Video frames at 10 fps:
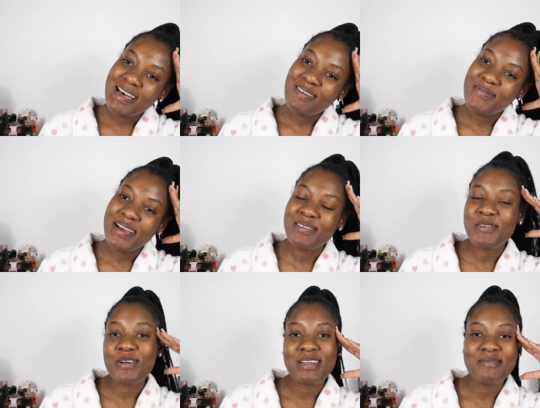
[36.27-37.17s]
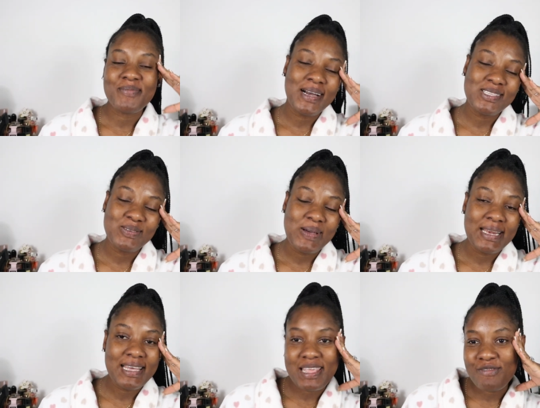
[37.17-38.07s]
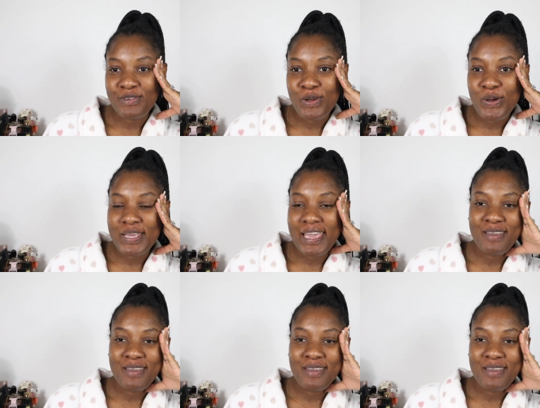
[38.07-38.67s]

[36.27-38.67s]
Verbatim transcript: up and welcome back to another vlog.